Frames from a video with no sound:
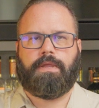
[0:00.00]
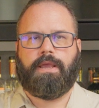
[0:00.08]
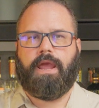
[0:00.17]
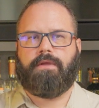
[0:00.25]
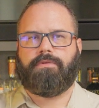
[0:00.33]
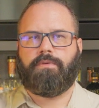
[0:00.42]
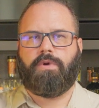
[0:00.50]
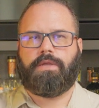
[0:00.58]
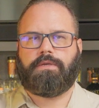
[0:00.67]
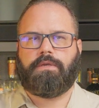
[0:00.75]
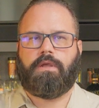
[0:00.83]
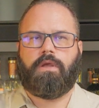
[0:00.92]
Hey
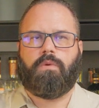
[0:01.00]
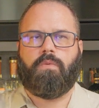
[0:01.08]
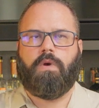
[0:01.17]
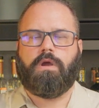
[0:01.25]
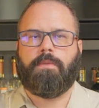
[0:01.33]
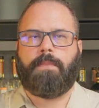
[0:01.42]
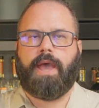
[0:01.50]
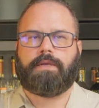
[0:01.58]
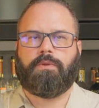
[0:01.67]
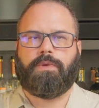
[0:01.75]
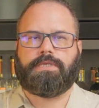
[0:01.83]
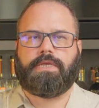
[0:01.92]
everyone, welcome back
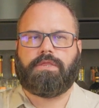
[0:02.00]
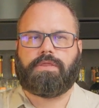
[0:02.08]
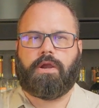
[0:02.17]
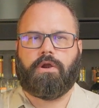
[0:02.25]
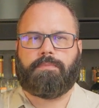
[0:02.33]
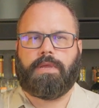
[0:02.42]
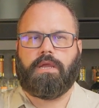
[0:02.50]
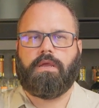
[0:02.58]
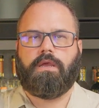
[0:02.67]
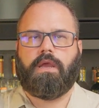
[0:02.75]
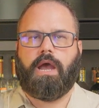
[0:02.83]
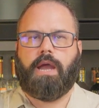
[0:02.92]
to Whiskey Therapy.
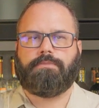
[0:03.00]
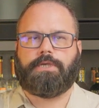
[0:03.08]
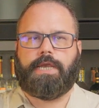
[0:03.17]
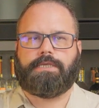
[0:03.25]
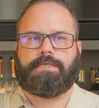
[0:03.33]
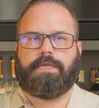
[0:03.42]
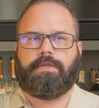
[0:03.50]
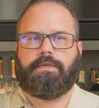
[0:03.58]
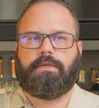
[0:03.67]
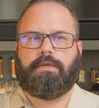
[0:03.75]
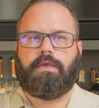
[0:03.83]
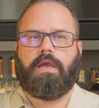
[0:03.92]
I'm Jason.
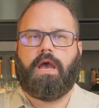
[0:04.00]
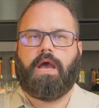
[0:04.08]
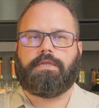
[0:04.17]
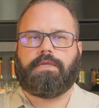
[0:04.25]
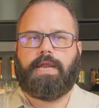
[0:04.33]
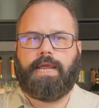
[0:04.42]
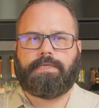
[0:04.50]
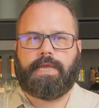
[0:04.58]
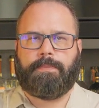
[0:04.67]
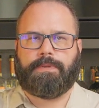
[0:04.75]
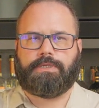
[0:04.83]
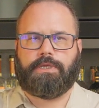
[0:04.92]
On today's
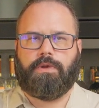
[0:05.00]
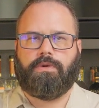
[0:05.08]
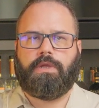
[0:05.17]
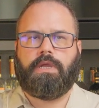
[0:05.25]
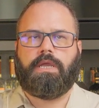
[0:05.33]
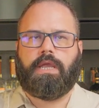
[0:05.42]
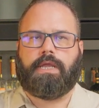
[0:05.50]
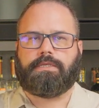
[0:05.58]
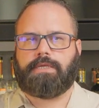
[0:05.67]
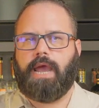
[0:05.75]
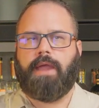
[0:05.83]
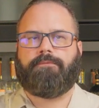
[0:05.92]
episode, it's
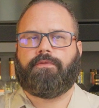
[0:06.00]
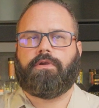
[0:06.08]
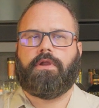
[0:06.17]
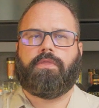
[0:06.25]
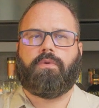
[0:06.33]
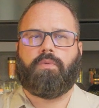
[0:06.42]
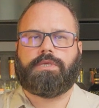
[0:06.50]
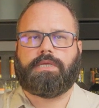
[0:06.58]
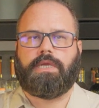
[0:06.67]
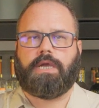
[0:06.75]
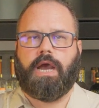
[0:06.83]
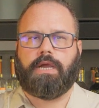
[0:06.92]
time for another
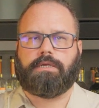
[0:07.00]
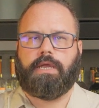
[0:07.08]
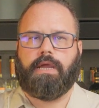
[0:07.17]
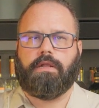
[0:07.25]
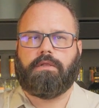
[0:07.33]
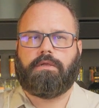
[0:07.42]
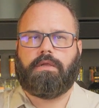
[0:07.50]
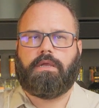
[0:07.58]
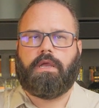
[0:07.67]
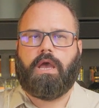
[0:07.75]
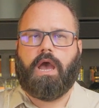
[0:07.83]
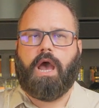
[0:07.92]
whiskey cocktail.
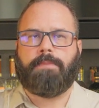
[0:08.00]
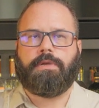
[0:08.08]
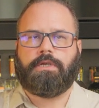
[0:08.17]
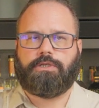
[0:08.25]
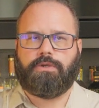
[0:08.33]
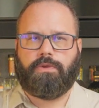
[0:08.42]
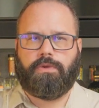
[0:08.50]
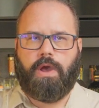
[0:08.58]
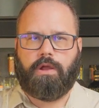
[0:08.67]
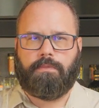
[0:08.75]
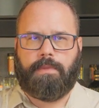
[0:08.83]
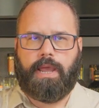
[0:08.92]
I'm going to show you
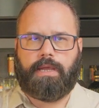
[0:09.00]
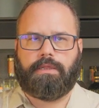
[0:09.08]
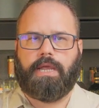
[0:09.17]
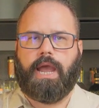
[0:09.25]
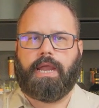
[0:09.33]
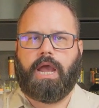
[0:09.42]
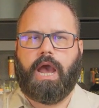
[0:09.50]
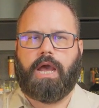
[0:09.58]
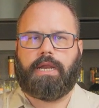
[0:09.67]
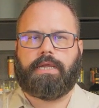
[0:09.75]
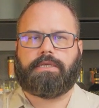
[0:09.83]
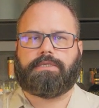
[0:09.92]
how to make the
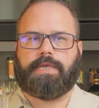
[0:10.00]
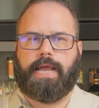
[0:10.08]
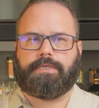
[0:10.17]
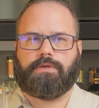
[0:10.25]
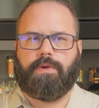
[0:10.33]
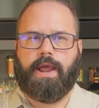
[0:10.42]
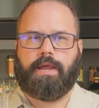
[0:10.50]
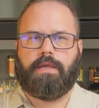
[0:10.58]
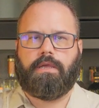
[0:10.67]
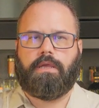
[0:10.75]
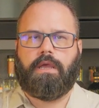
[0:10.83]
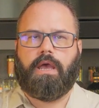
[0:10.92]
iconic Sazerac,
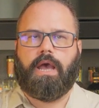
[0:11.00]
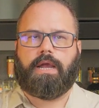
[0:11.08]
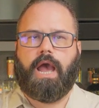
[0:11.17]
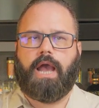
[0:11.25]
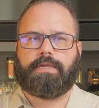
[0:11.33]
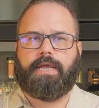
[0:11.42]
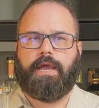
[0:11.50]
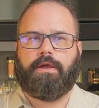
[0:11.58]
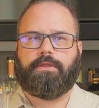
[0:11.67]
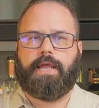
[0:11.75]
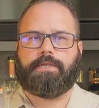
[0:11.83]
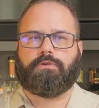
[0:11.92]
a
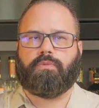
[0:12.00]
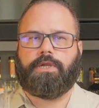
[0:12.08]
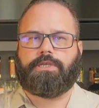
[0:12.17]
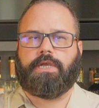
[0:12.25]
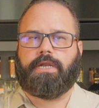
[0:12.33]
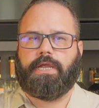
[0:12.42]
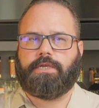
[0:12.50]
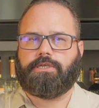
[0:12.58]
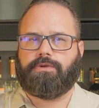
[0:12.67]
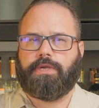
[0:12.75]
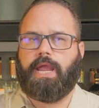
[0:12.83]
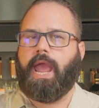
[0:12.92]
cocktail that's rich in
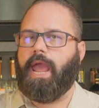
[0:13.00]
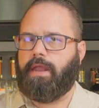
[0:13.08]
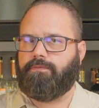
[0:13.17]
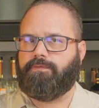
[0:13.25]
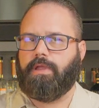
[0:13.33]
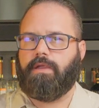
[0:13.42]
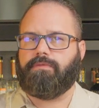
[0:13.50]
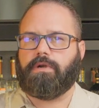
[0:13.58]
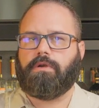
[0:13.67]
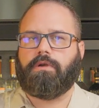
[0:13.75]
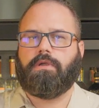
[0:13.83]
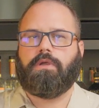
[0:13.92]
history and flavor.